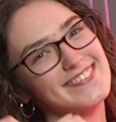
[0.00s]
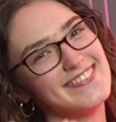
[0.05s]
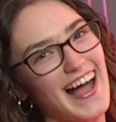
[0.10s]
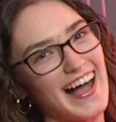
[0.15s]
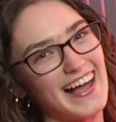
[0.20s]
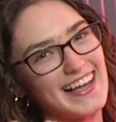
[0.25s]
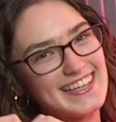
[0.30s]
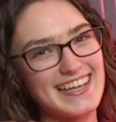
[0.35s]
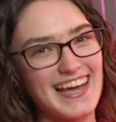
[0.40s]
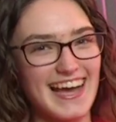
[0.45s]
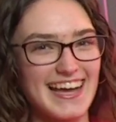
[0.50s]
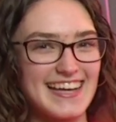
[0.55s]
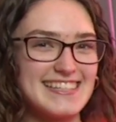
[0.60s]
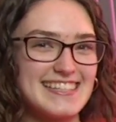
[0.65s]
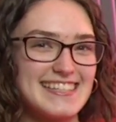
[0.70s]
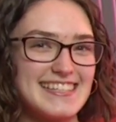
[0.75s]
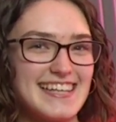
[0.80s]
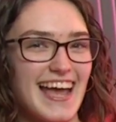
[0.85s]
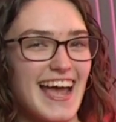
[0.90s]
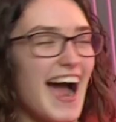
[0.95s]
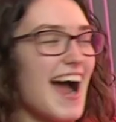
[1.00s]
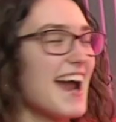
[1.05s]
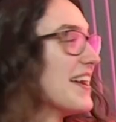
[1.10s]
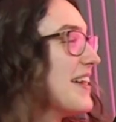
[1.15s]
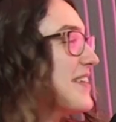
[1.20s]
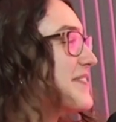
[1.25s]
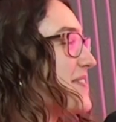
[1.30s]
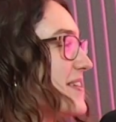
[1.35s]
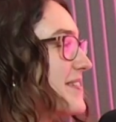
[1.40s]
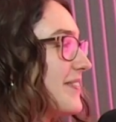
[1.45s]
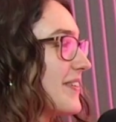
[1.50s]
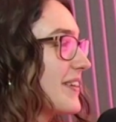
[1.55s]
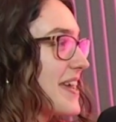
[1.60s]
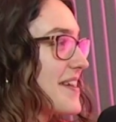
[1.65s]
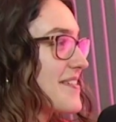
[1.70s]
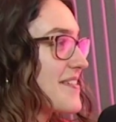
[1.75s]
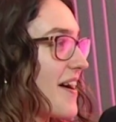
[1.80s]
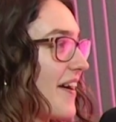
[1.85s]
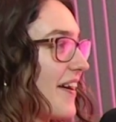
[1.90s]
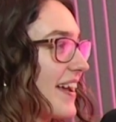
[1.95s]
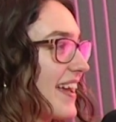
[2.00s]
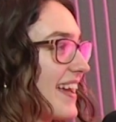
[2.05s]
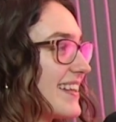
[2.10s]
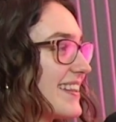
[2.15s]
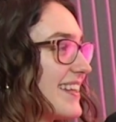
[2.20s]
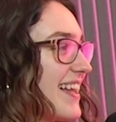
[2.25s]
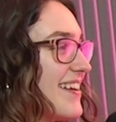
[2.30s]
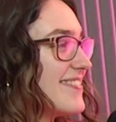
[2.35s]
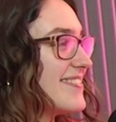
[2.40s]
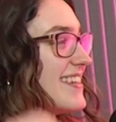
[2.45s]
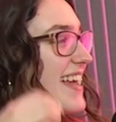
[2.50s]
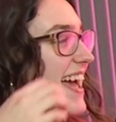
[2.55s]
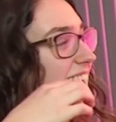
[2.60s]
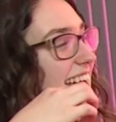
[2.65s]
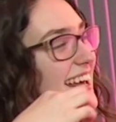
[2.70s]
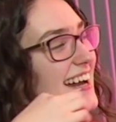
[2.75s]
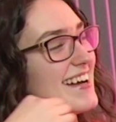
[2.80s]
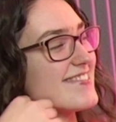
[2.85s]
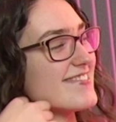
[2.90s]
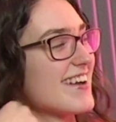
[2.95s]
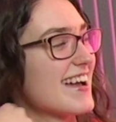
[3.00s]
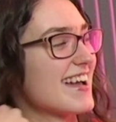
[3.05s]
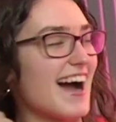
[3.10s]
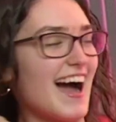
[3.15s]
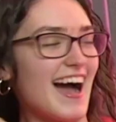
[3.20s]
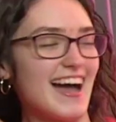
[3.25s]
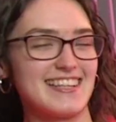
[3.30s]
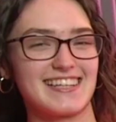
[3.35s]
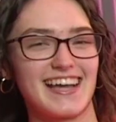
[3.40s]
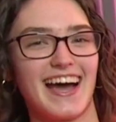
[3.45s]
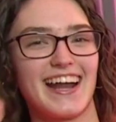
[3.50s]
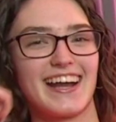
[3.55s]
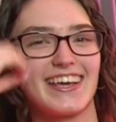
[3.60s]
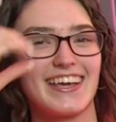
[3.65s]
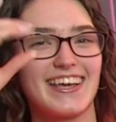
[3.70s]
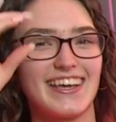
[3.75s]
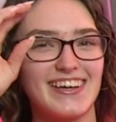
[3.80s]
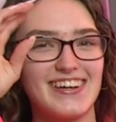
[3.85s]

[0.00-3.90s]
Valentine's Day. I know people keep calling it Love Day, and I'm like, it's kind of cute.